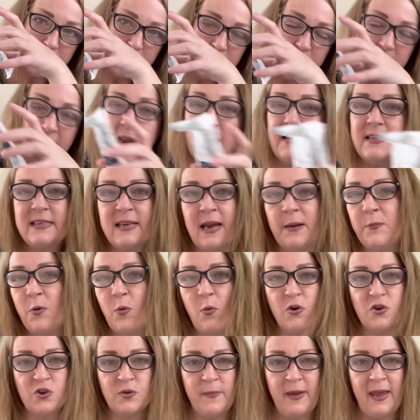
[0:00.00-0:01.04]
Next time I
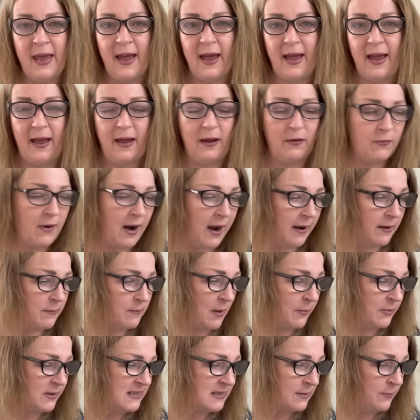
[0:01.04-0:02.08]
wash my hair, right,
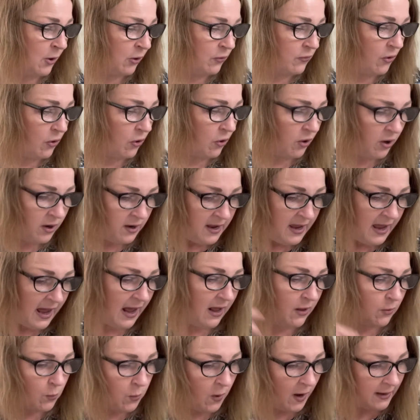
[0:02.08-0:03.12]
maybe tomorrow,
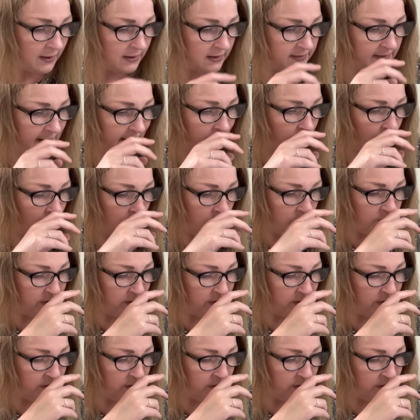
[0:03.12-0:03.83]
I'll whack that on